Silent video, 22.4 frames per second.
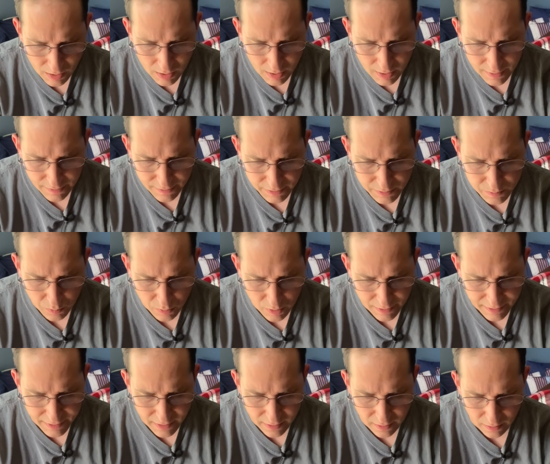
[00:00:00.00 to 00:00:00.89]
this
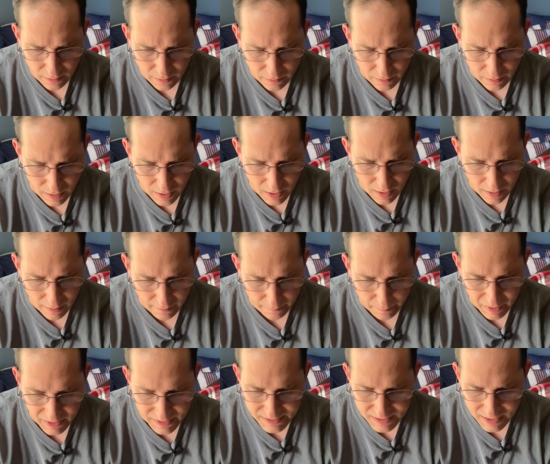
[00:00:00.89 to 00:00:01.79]
one here
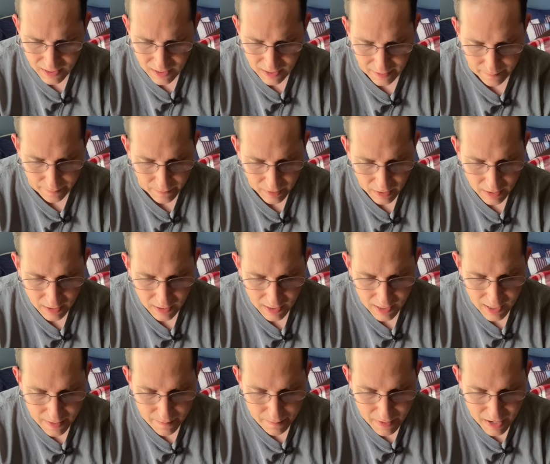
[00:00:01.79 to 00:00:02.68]
by Time,
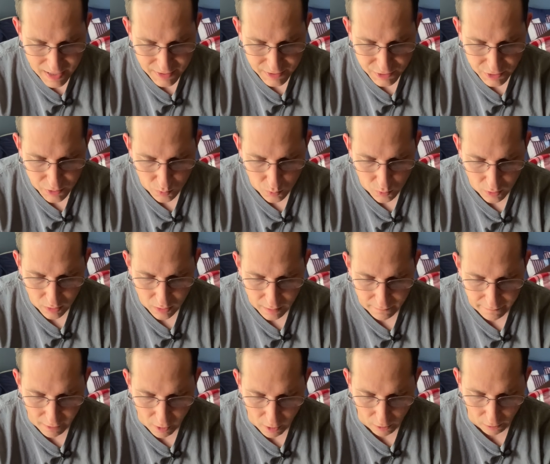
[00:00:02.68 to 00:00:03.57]
a
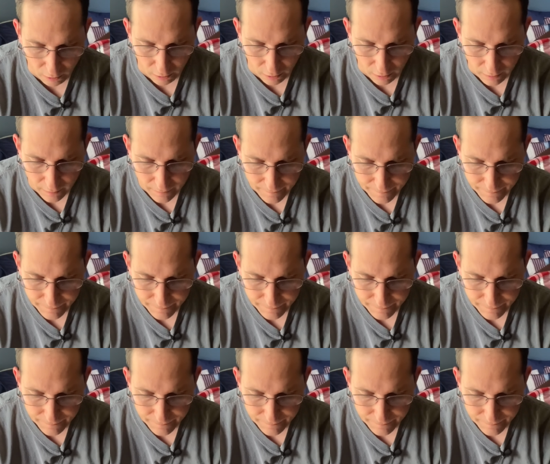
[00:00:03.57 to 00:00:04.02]
masterwork of horror.